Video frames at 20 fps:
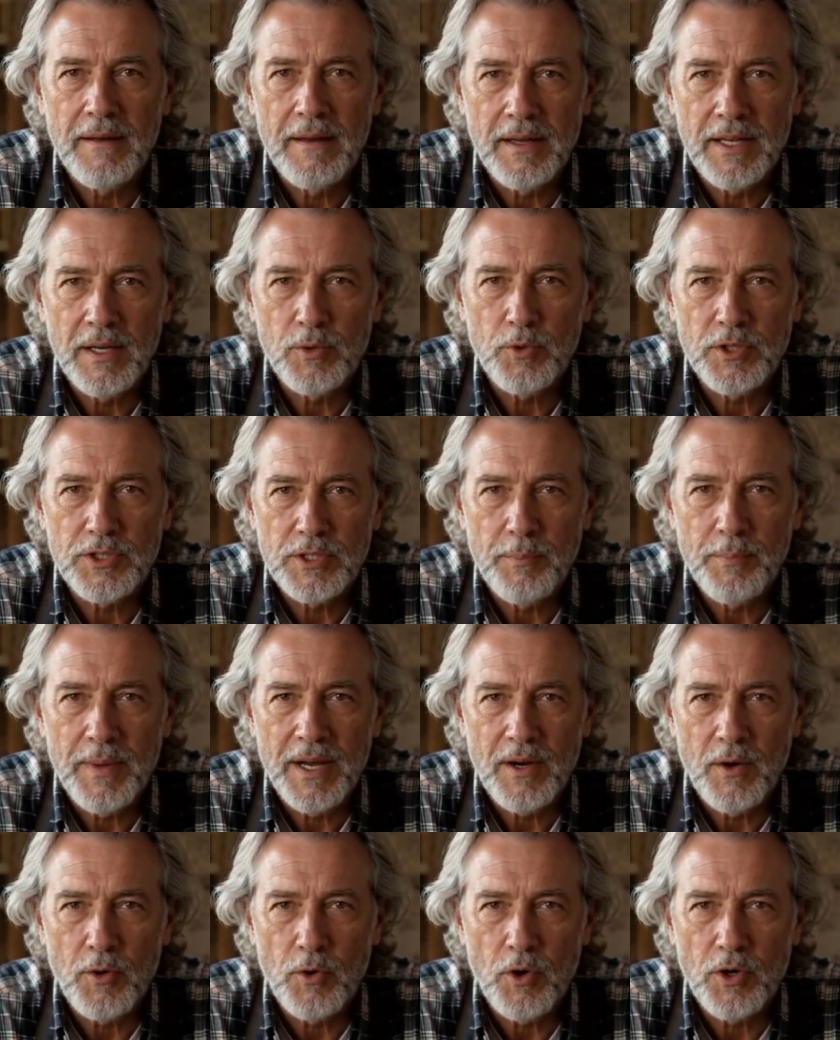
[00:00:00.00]
It was a
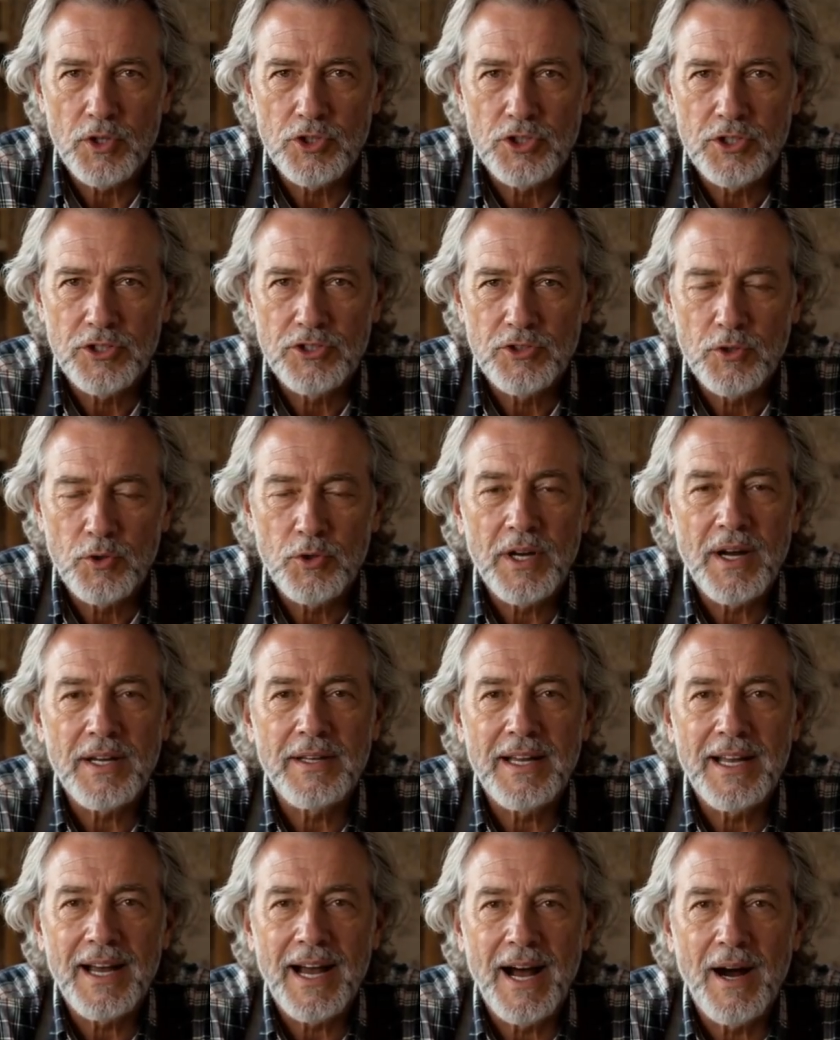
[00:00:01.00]
metallurgist who got
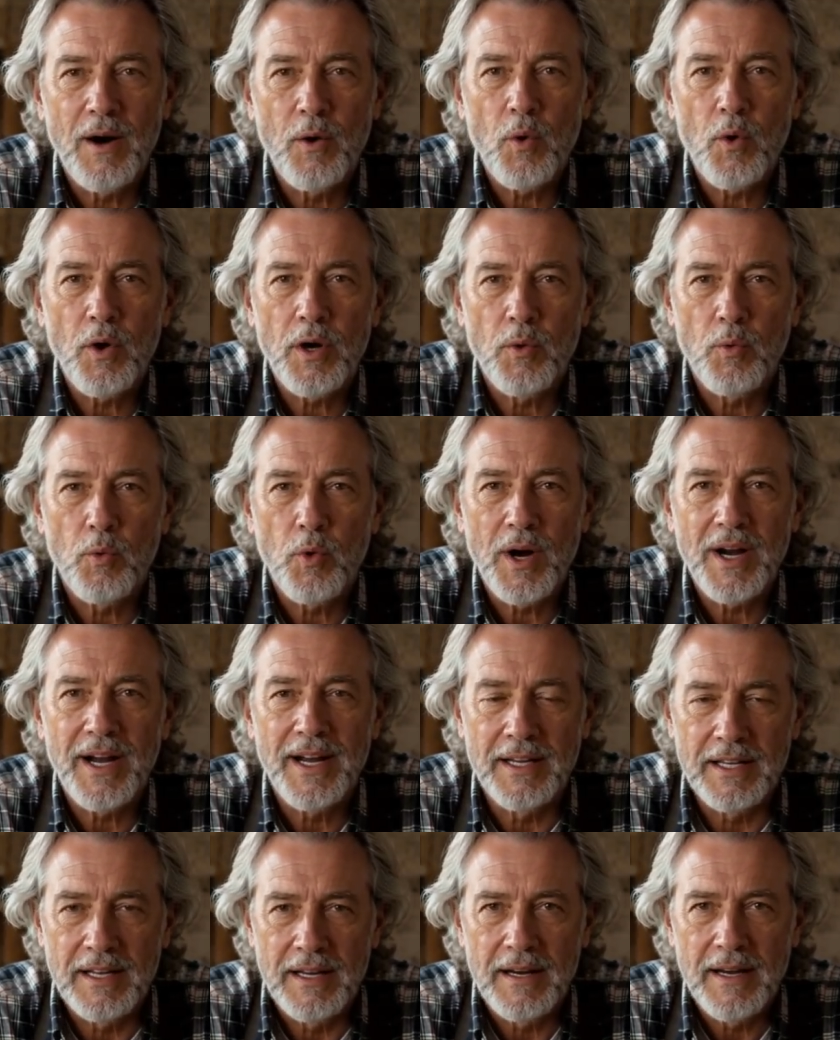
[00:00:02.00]
the alloy
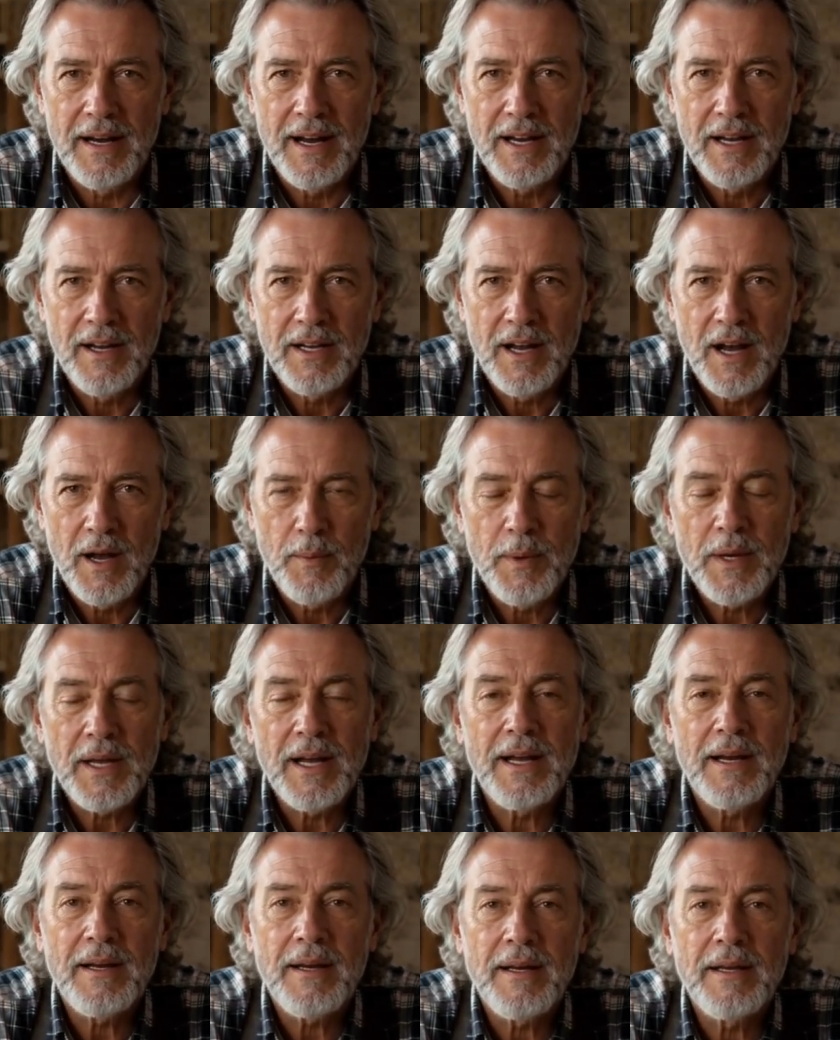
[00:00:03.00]
right, and a
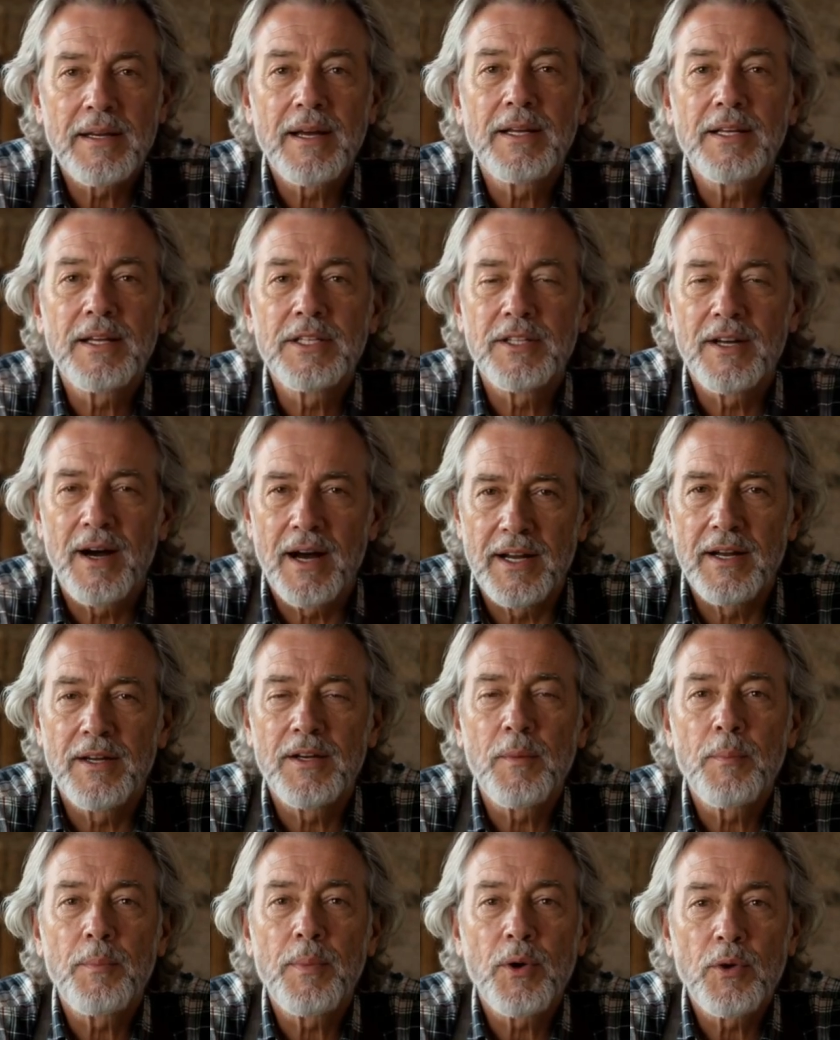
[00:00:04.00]
company that decided
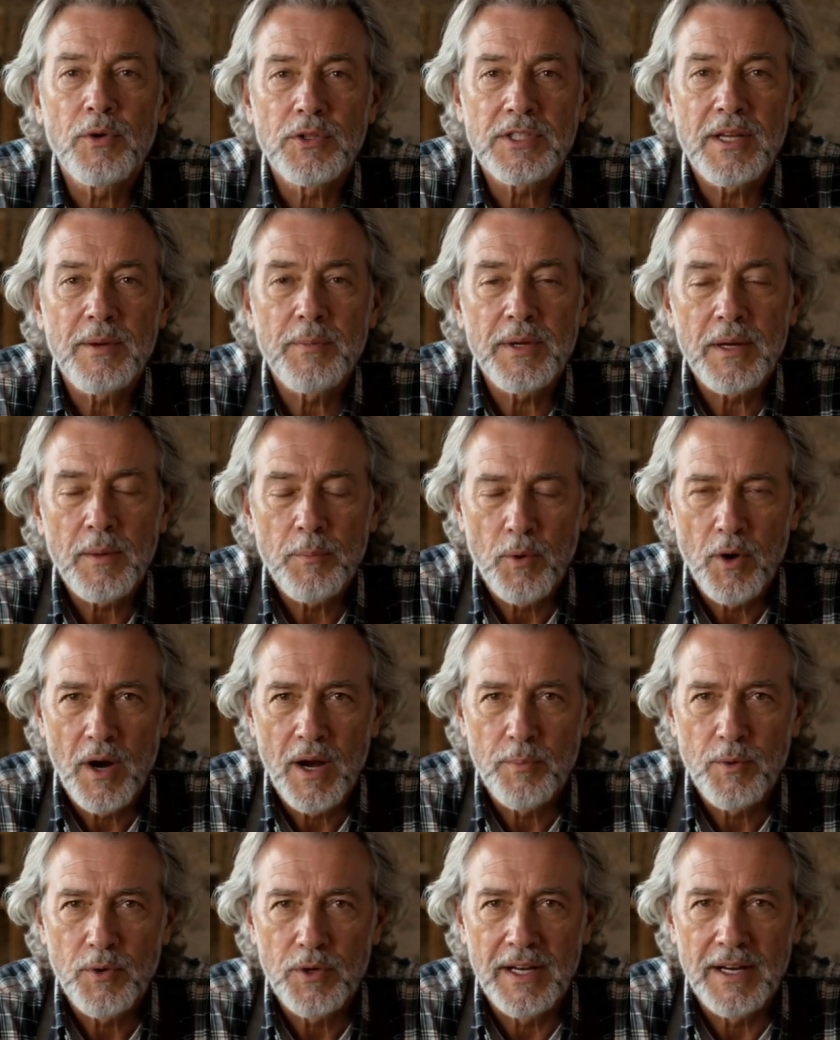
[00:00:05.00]
to build something
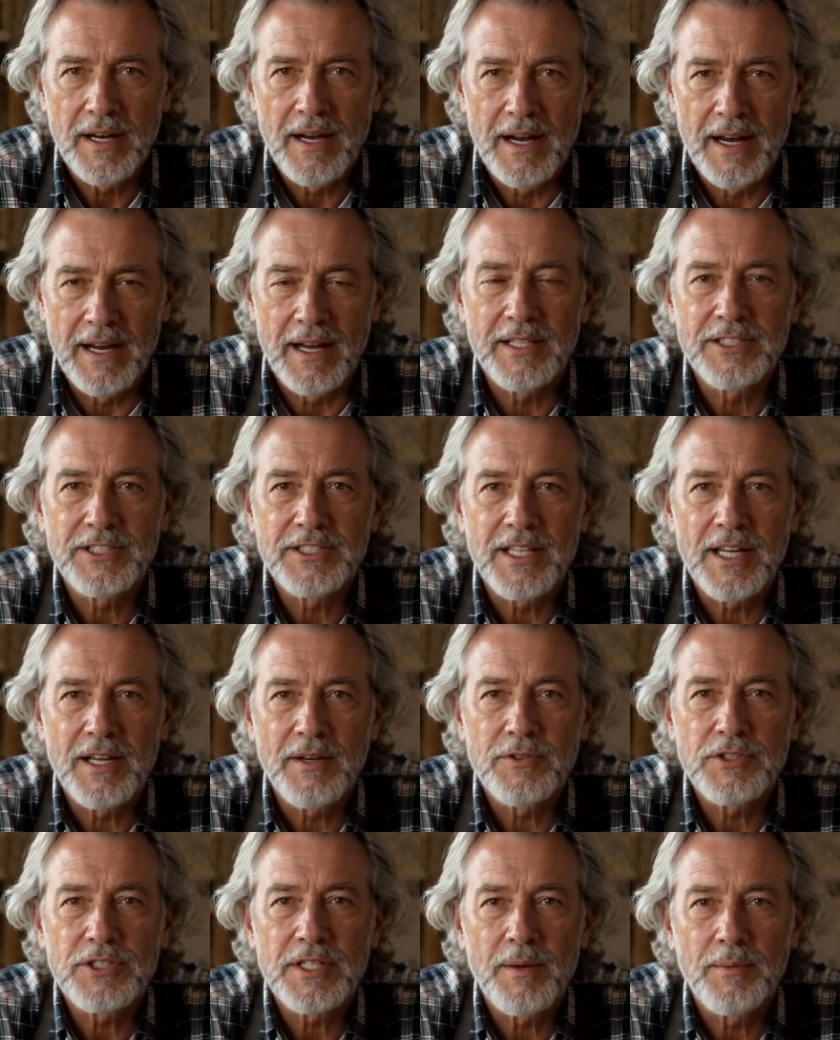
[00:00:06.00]
properly instead
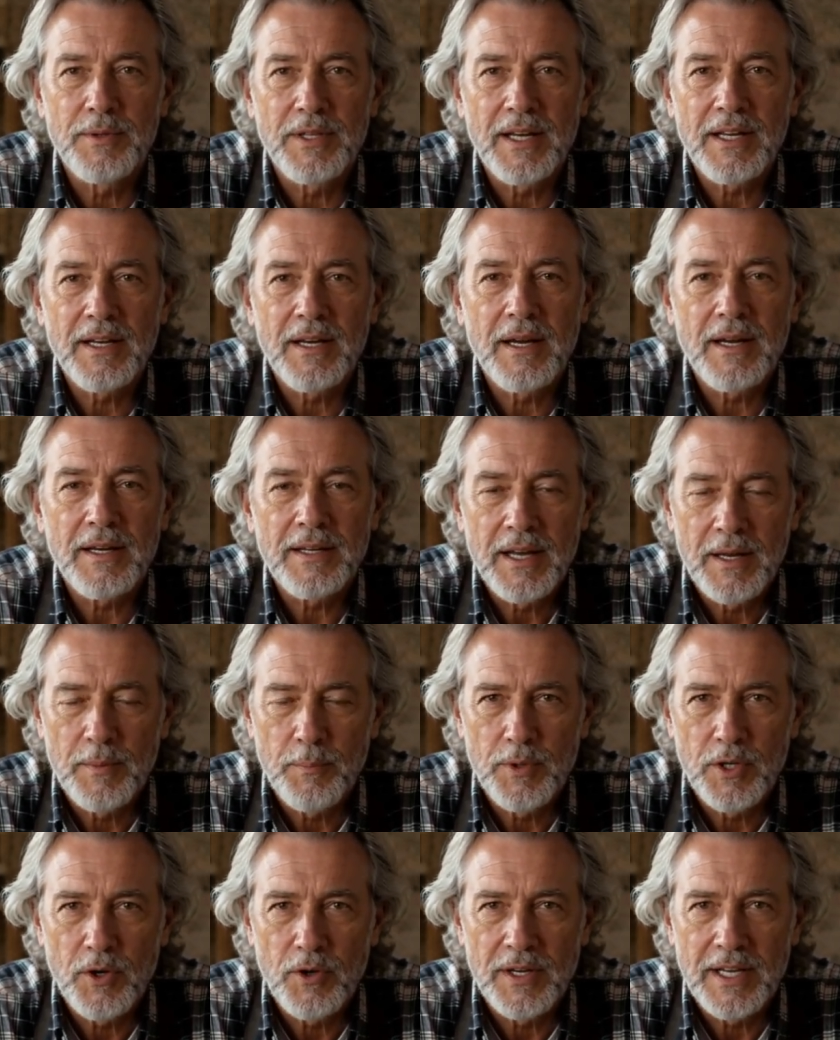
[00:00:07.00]
of something that
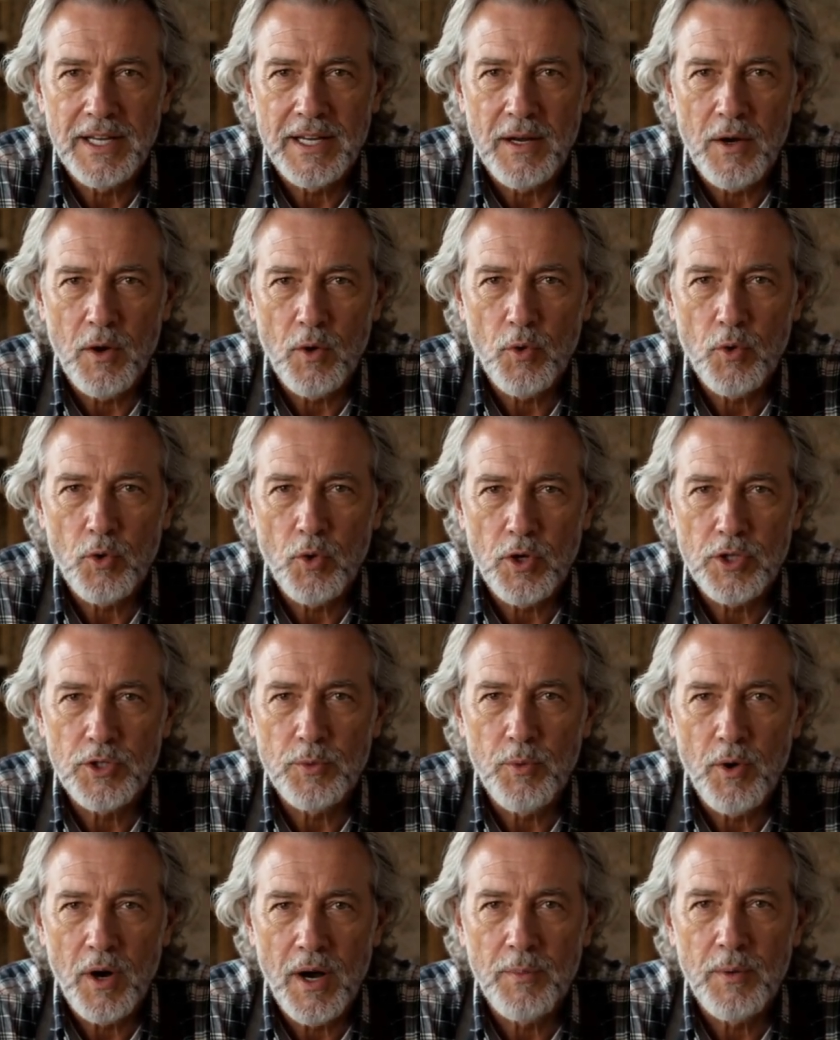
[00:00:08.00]
merely
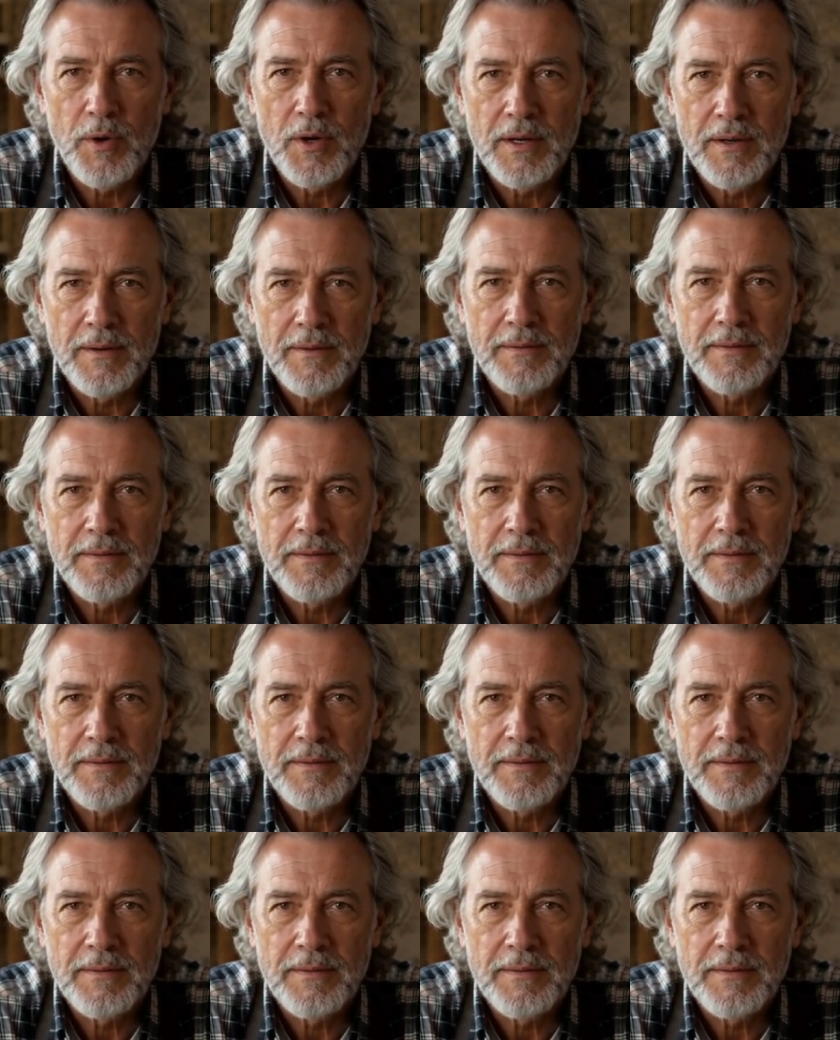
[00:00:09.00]
looked proper.